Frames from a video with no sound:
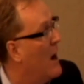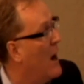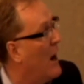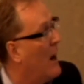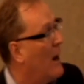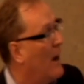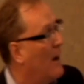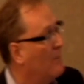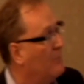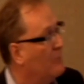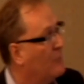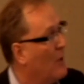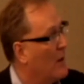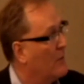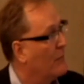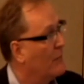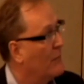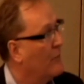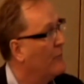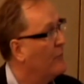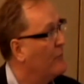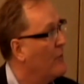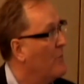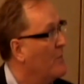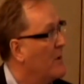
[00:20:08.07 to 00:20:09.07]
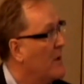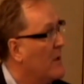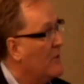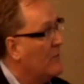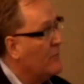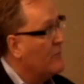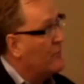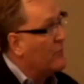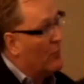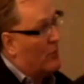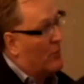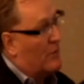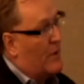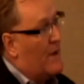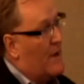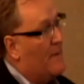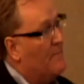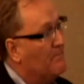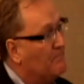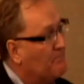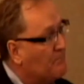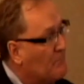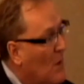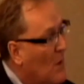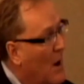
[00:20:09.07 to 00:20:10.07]
uh, talk to somebody internally.
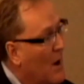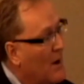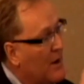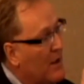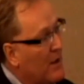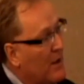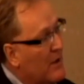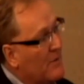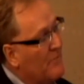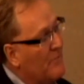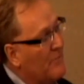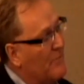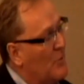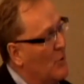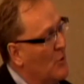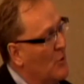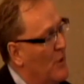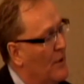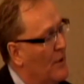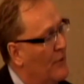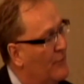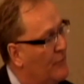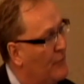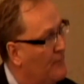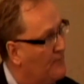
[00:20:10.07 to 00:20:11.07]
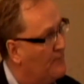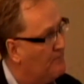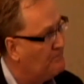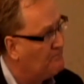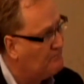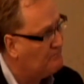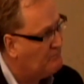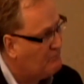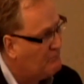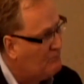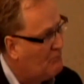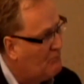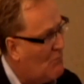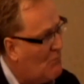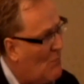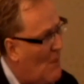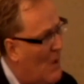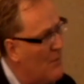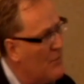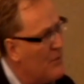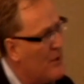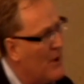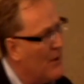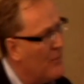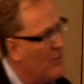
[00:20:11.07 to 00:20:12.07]
On influence,
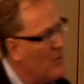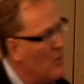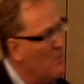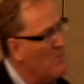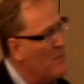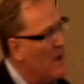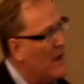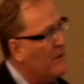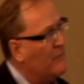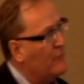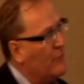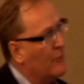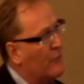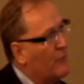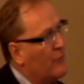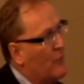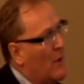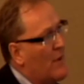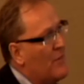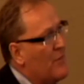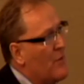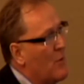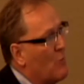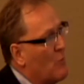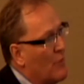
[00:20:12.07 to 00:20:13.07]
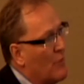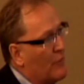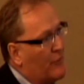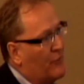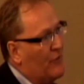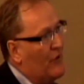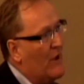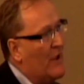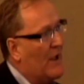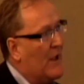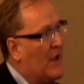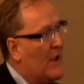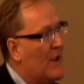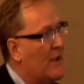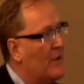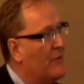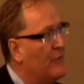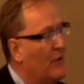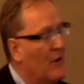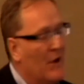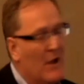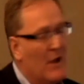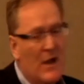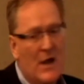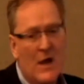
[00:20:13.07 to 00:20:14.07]
the other major trend that we're seeing
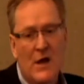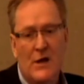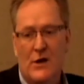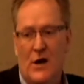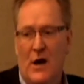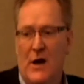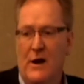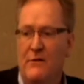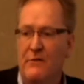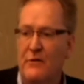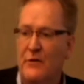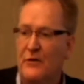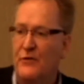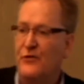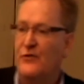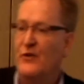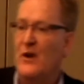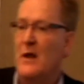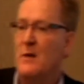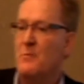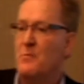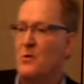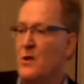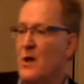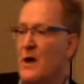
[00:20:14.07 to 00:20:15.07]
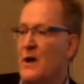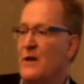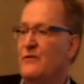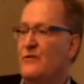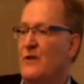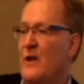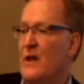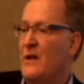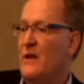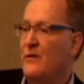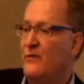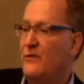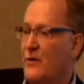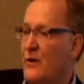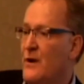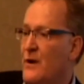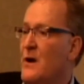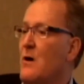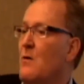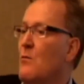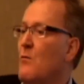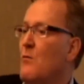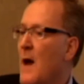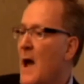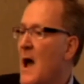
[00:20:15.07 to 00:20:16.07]
is kind of a stabilization
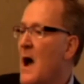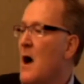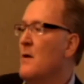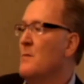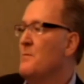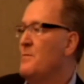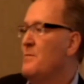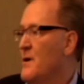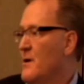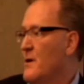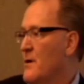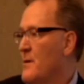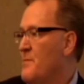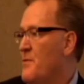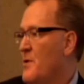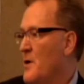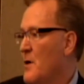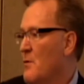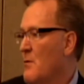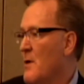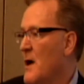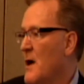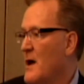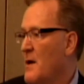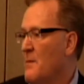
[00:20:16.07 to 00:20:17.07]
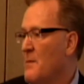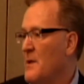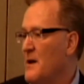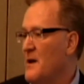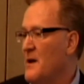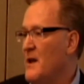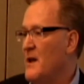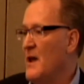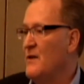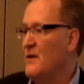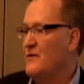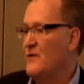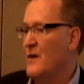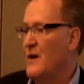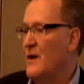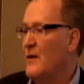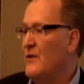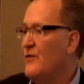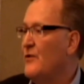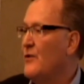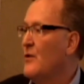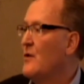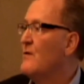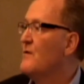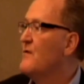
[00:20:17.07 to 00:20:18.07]
around peer-to-peer recommendation.
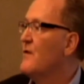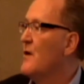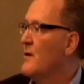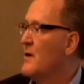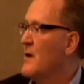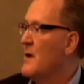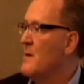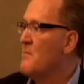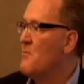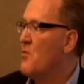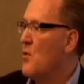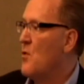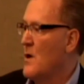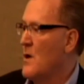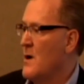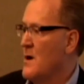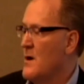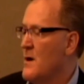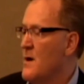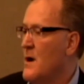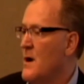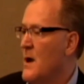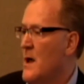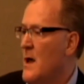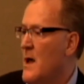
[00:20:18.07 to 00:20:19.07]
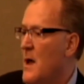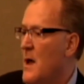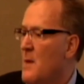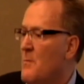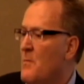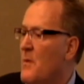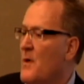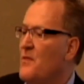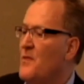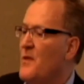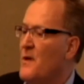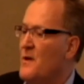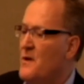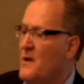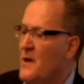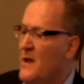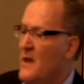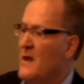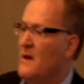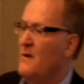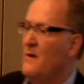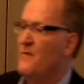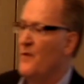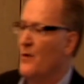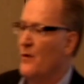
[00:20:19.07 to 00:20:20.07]
It's still very important, but the
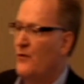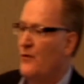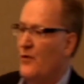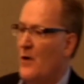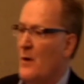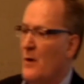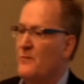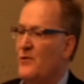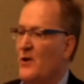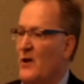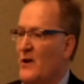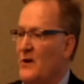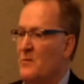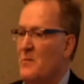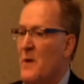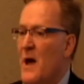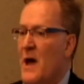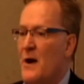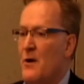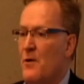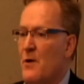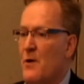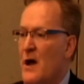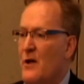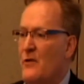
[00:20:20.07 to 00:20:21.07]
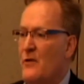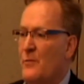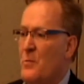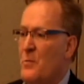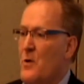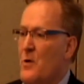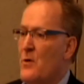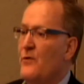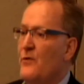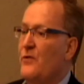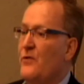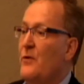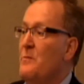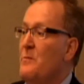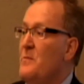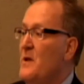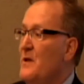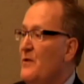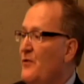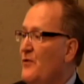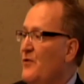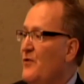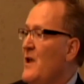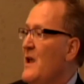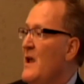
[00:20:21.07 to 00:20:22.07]
need for subject matter experts to be
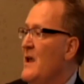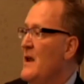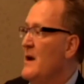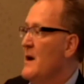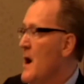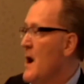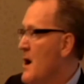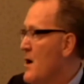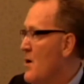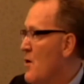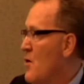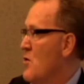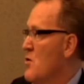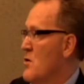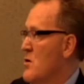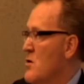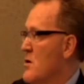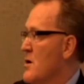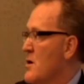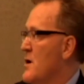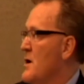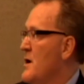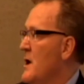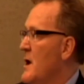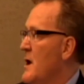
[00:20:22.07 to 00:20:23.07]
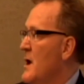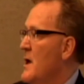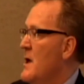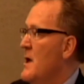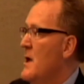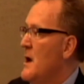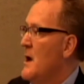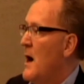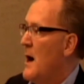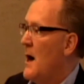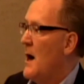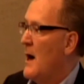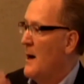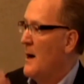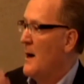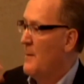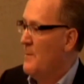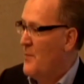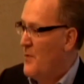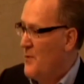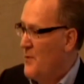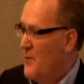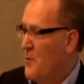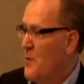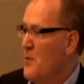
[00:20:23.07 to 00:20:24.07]
seen and heard
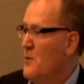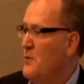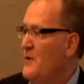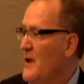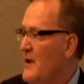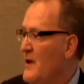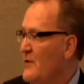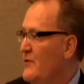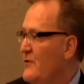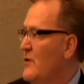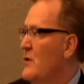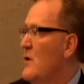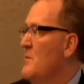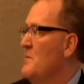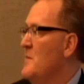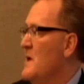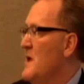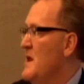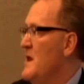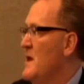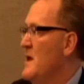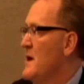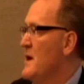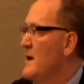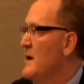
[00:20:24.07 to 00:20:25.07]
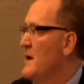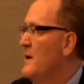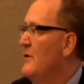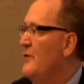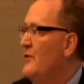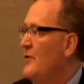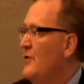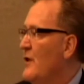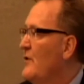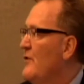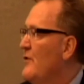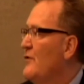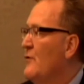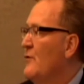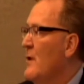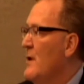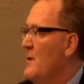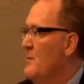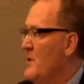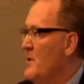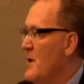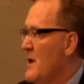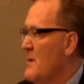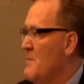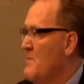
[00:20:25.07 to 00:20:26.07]
uh, through digital media is
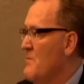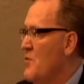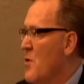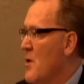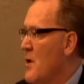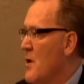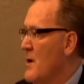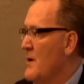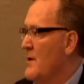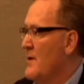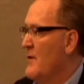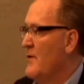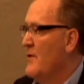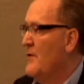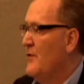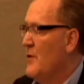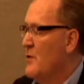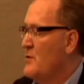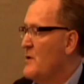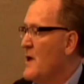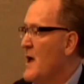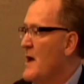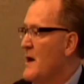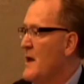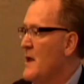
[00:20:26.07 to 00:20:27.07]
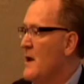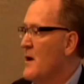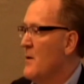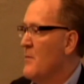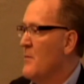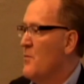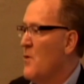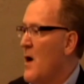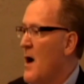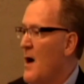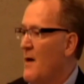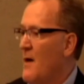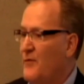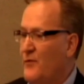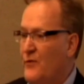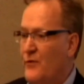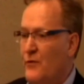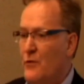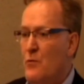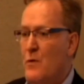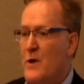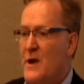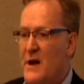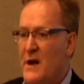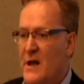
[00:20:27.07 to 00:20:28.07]
extremely important. So getting your profs
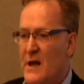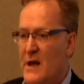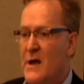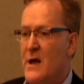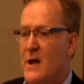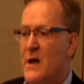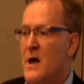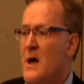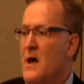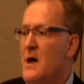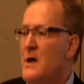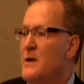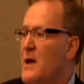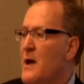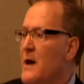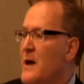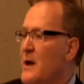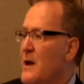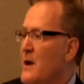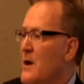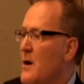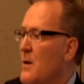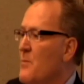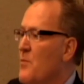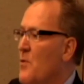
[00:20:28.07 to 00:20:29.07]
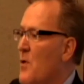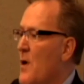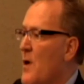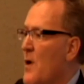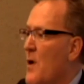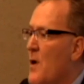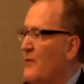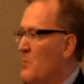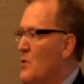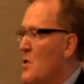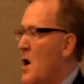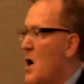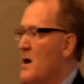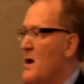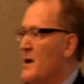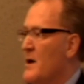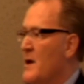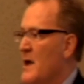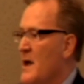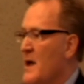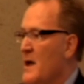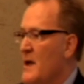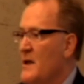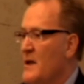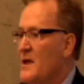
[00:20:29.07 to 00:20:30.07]
tweeting, getting your profs
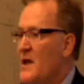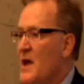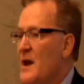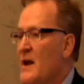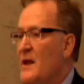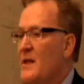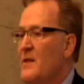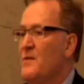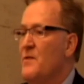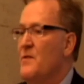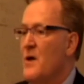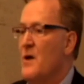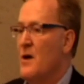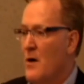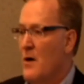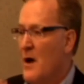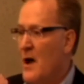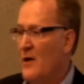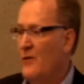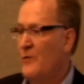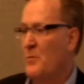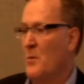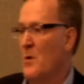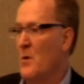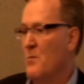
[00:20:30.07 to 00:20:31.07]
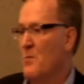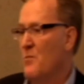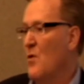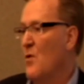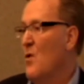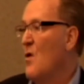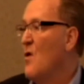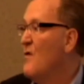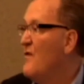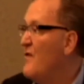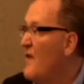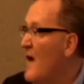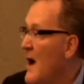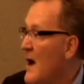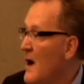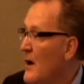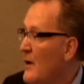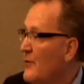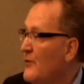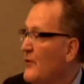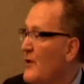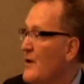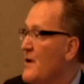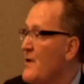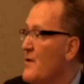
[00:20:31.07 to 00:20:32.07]
blogging, getting their expert
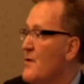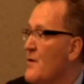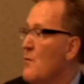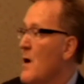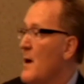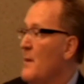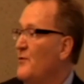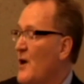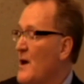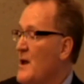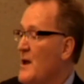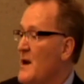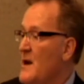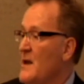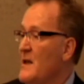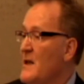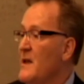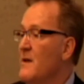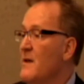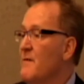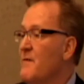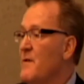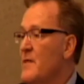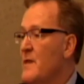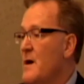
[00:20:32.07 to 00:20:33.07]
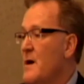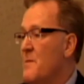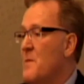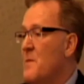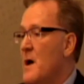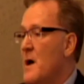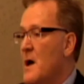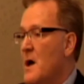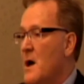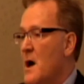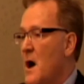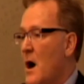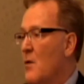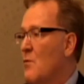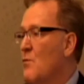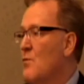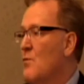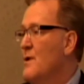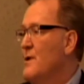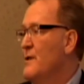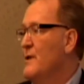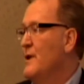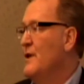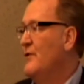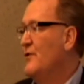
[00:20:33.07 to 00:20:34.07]
profiles into the website and giving them a
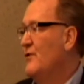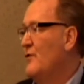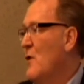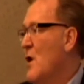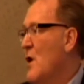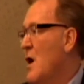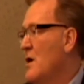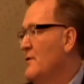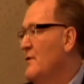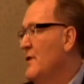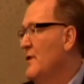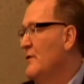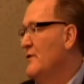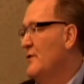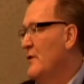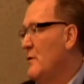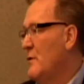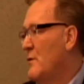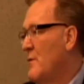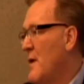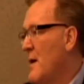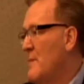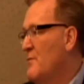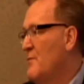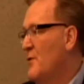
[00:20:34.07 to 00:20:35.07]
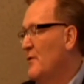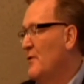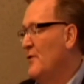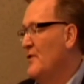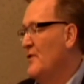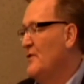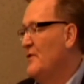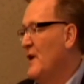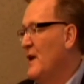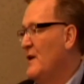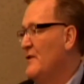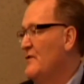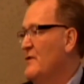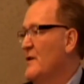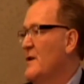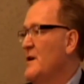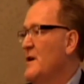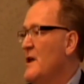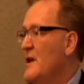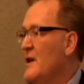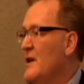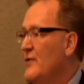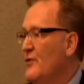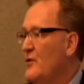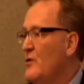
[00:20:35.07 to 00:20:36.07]
really strong digital representation
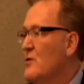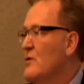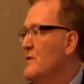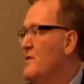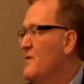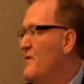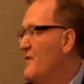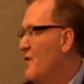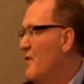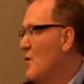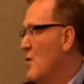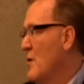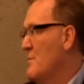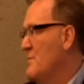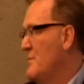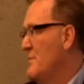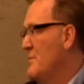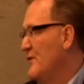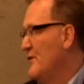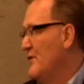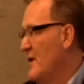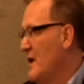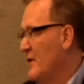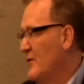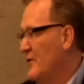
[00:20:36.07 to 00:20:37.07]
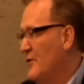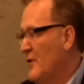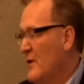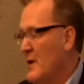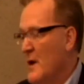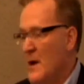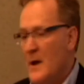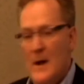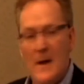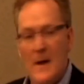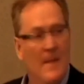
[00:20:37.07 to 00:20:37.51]
is good for business.